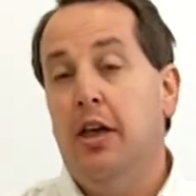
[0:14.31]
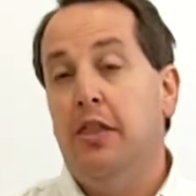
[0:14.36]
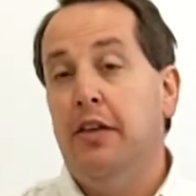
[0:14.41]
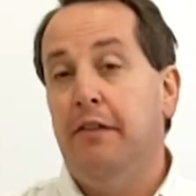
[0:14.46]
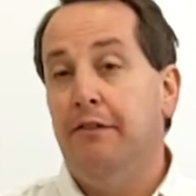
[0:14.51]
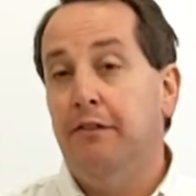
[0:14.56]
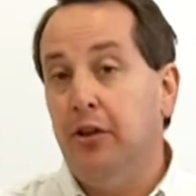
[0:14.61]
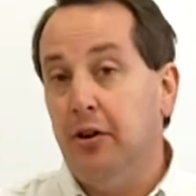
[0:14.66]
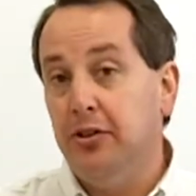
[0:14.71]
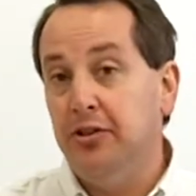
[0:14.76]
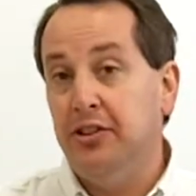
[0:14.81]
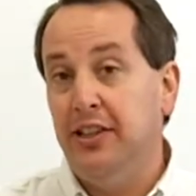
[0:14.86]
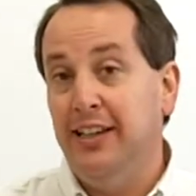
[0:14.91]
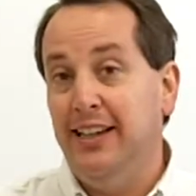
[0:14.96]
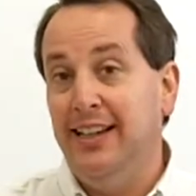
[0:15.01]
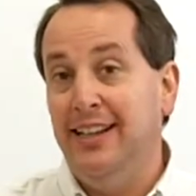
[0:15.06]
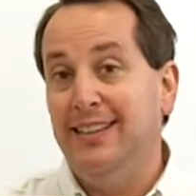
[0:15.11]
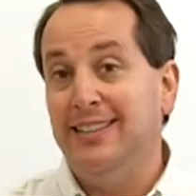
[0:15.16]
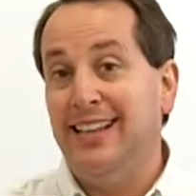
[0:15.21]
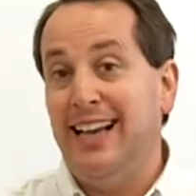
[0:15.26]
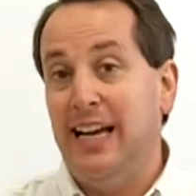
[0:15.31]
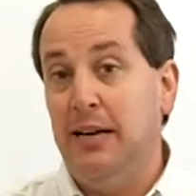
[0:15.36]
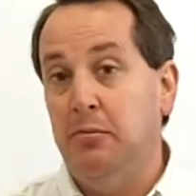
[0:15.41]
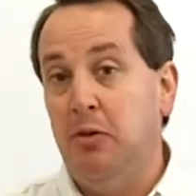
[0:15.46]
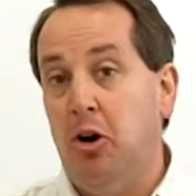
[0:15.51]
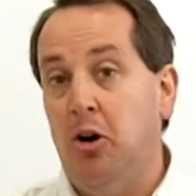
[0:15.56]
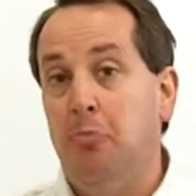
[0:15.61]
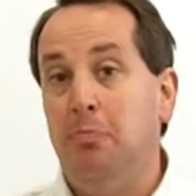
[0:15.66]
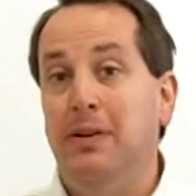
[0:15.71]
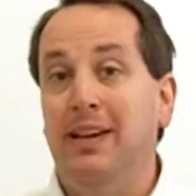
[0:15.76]
The first thing is I'm
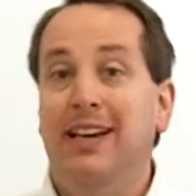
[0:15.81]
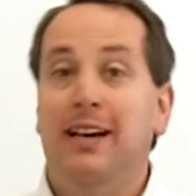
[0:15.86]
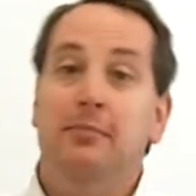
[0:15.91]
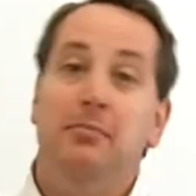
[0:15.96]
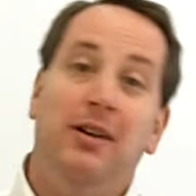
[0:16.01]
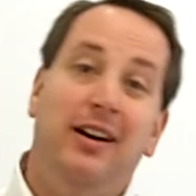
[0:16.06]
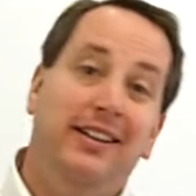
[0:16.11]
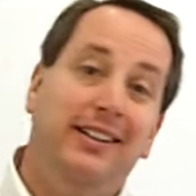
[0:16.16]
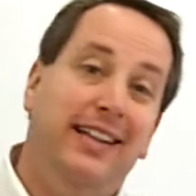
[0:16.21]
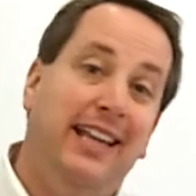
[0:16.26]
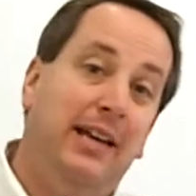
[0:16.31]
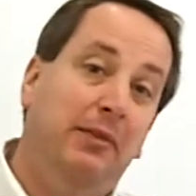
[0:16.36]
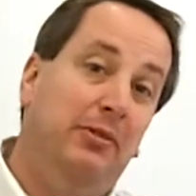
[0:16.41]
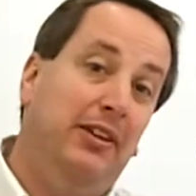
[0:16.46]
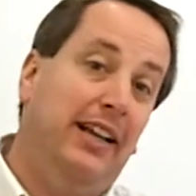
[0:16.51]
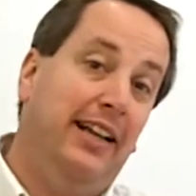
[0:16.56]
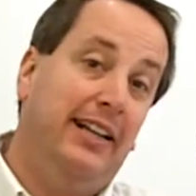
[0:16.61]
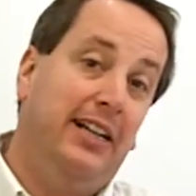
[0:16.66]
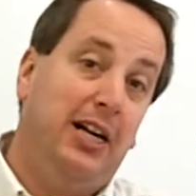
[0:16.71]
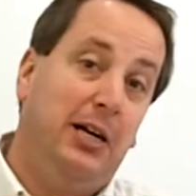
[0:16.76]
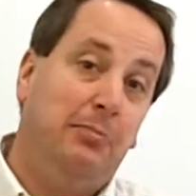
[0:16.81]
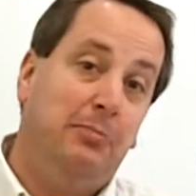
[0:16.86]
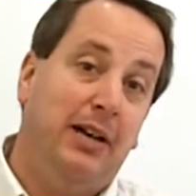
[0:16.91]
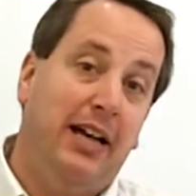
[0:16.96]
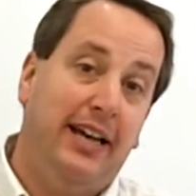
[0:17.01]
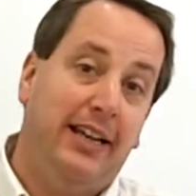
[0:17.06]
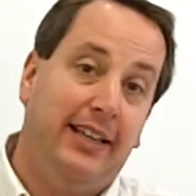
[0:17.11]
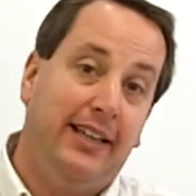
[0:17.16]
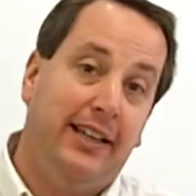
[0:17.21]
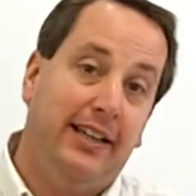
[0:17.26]
hoping on Monday when I come
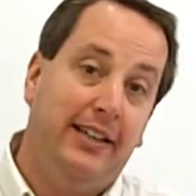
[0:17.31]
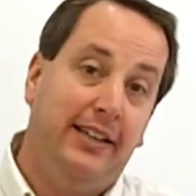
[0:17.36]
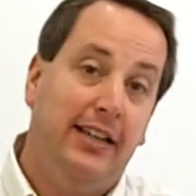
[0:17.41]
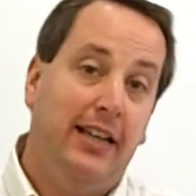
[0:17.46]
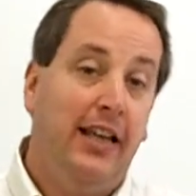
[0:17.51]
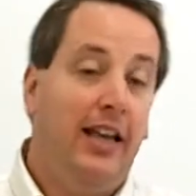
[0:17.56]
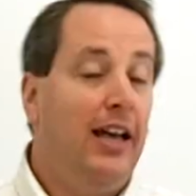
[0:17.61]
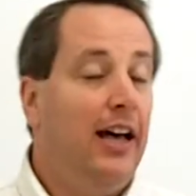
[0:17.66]
back in,